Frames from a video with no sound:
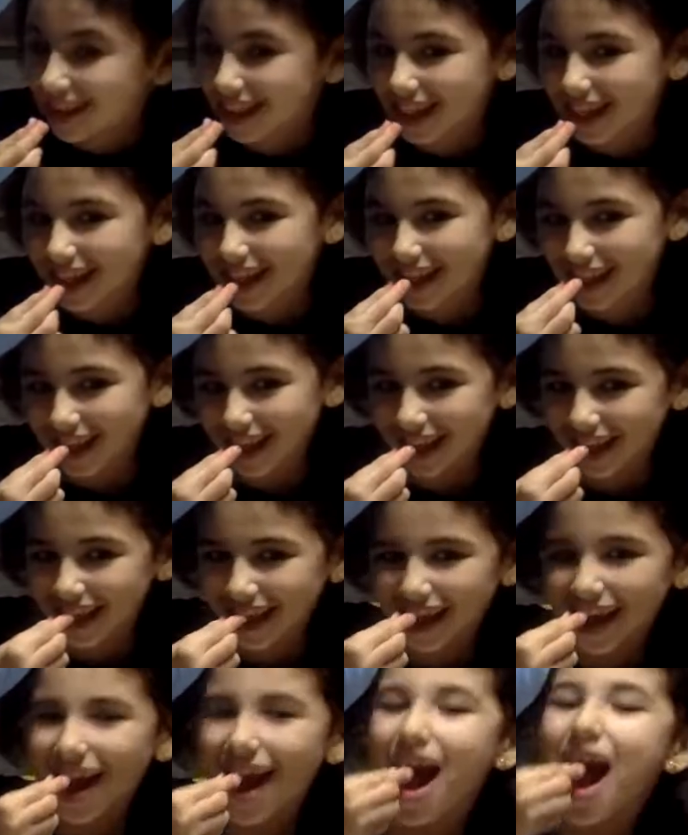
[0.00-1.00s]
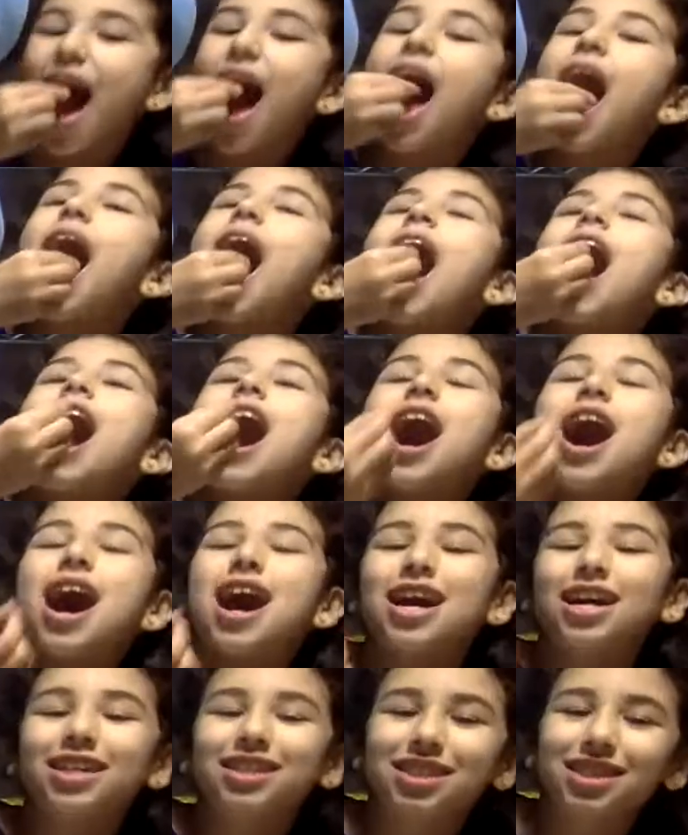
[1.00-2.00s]
versus a cookie that's not
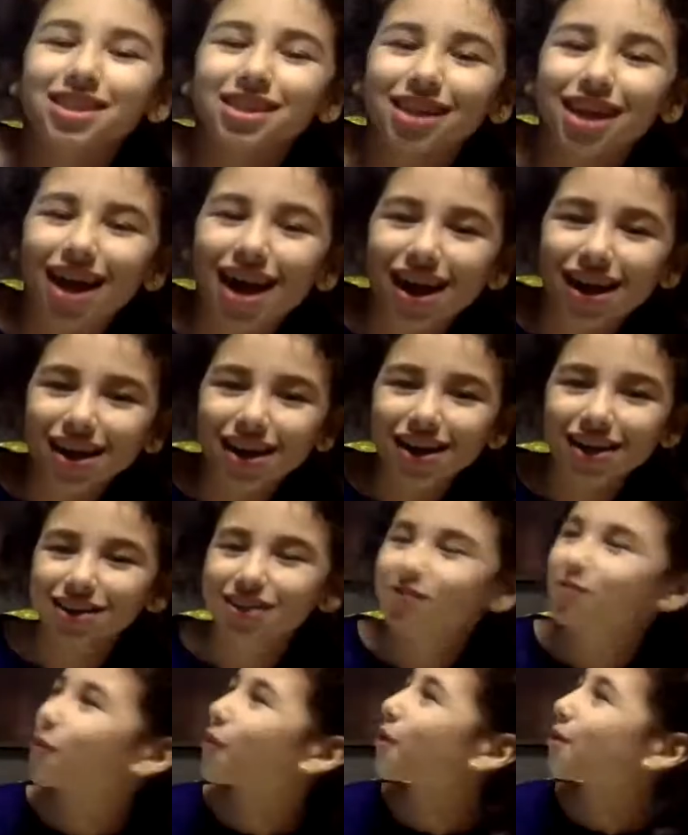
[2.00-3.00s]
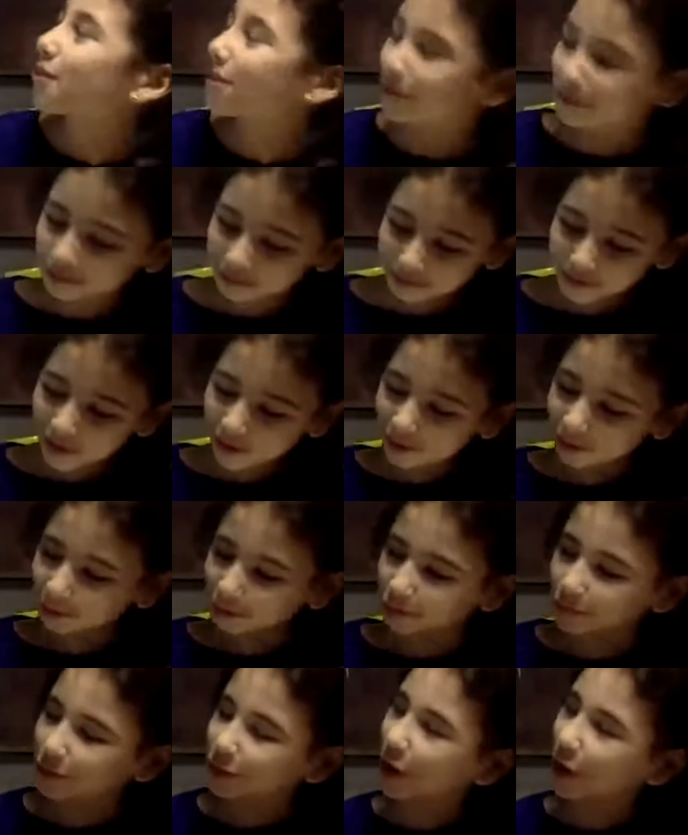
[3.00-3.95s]
warm. Big difference.